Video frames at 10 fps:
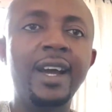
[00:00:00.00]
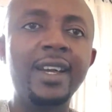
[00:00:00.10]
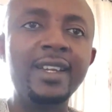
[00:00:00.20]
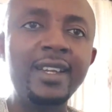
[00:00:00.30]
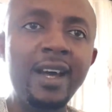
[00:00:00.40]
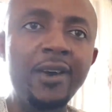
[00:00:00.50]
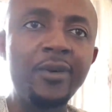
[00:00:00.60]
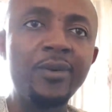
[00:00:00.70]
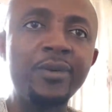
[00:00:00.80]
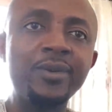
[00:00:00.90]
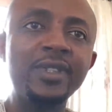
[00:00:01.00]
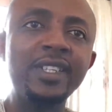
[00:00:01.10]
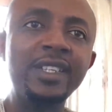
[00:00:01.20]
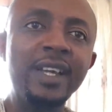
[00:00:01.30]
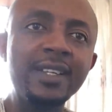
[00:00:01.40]
Now,
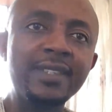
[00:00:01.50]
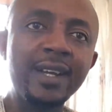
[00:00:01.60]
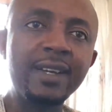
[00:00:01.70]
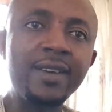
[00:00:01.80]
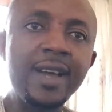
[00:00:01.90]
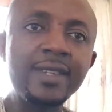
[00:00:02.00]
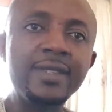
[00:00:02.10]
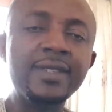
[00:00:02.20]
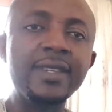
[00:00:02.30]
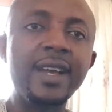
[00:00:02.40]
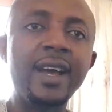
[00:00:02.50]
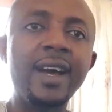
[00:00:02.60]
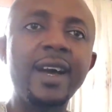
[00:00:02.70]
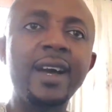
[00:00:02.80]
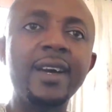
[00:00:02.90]
the disaccharides
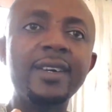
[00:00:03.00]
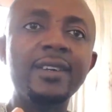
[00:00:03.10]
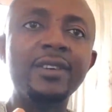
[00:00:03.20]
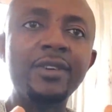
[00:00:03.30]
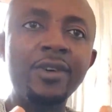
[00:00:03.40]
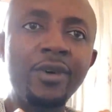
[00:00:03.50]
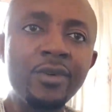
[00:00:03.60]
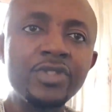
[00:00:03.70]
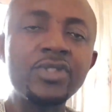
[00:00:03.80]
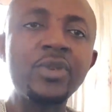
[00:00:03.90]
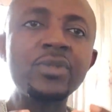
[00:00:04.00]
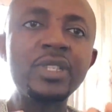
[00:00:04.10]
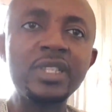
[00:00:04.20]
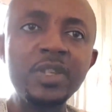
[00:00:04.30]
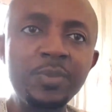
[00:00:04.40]
are also
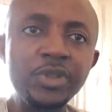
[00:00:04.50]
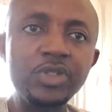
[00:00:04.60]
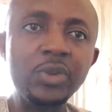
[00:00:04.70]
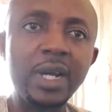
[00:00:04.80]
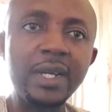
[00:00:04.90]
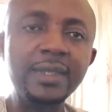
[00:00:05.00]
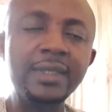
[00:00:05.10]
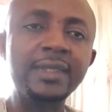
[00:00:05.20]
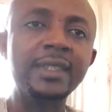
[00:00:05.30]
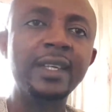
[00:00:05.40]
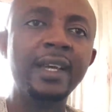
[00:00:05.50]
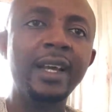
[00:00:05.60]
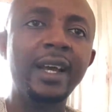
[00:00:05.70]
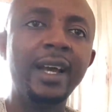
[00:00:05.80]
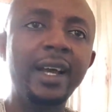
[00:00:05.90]
simple sugars,
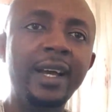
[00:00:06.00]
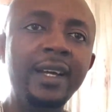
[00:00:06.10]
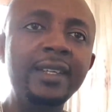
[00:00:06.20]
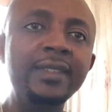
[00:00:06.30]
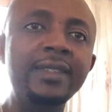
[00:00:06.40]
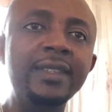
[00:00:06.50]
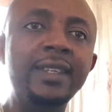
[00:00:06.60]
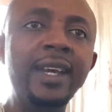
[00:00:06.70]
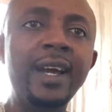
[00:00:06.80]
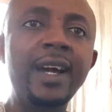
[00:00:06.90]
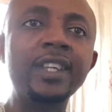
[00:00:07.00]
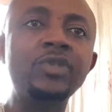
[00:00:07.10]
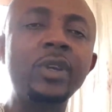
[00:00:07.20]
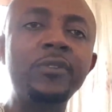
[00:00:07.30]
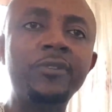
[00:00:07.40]
and they are
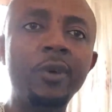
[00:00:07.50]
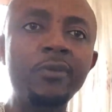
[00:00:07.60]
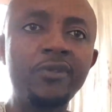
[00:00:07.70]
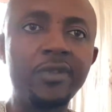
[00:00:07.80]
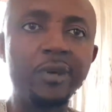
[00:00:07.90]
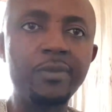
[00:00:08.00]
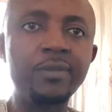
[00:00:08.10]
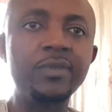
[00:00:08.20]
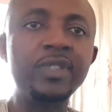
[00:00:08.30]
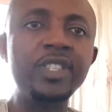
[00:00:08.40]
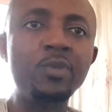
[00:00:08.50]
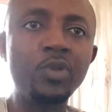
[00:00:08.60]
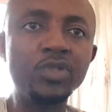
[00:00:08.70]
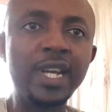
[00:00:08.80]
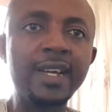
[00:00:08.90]
actually formed from these
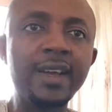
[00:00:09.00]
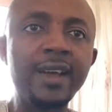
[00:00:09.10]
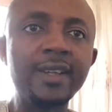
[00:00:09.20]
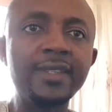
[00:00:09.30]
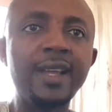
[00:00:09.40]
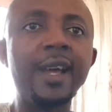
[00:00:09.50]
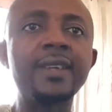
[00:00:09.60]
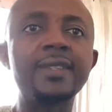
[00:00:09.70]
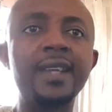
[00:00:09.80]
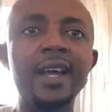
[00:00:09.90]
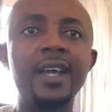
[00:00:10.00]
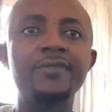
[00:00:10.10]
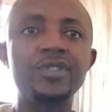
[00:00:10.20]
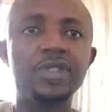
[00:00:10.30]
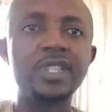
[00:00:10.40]
monosaccharides, as I
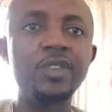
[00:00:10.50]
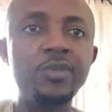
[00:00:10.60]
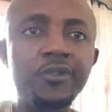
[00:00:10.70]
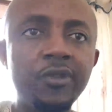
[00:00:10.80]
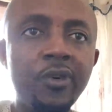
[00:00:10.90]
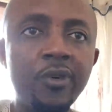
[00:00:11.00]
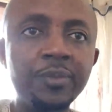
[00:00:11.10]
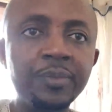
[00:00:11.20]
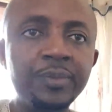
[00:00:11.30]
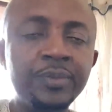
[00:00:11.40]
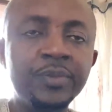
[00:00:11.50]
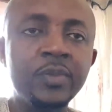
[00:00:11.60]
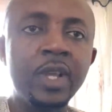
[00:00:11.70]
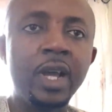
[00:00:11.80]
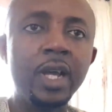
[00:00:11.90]
have just said before.
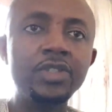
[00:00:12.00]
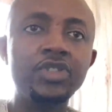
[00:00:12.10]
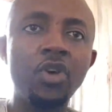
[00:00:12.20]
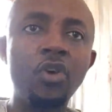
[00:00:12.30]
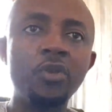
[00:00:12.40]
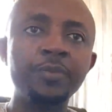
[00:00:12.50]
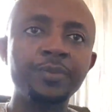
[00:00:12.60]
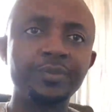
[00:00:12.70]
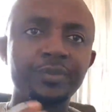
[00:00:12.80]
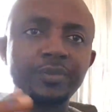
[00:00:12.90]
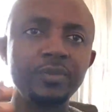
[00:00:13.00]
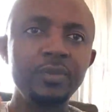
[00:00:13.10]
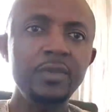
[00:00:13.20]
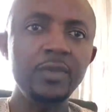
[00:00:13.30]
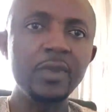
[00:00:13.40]
And so
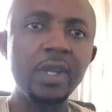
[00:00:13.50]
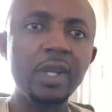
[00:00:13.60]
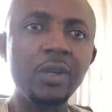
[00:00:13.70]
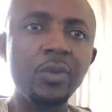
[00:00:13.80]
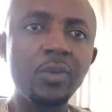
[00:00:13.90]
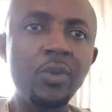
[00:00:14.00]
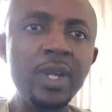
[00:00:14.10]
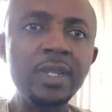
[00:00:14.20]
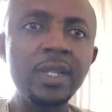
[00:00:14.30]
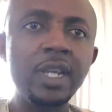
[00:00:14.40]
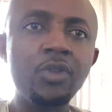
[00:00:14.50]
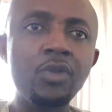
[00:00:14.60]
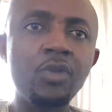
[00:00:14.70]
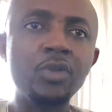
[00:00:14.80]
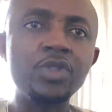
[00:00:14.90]
when a glucose